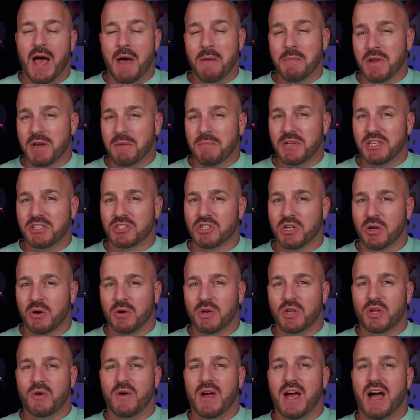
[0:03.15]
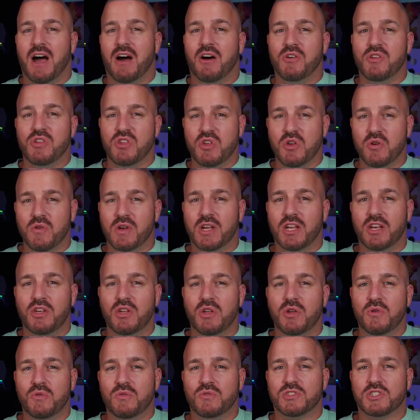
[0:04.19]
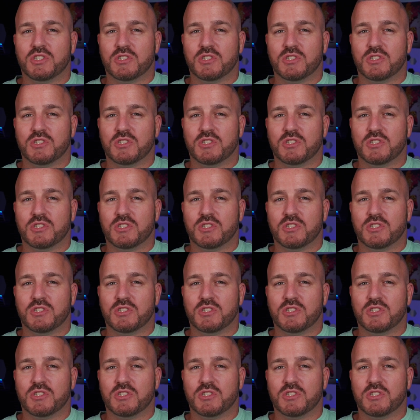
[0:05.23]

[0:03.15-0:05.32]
I'm going to be showing you how you can use